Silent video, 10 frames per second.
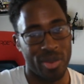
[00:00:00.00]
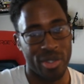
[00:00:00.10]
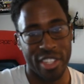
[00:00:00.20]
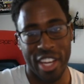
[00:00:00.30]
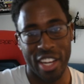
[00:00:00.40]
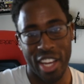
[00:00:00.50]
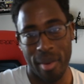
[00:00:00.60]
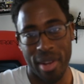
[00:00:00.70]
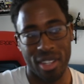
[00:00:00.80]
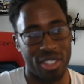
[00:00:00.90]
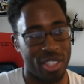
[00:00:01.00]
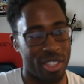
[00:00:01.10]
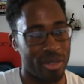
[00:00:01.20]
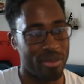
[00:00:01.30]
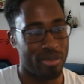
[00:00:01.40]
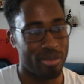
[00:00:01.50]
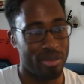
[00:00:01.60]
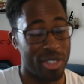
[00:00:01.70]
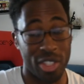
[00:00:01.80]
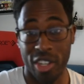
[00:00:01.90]
we're in the end game now, so they're
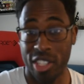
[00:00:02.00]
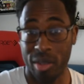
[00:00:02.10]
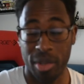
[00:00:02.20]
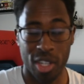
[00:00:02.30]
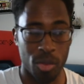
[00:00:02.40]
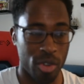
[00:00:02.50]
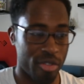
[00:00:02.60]
starting to appear more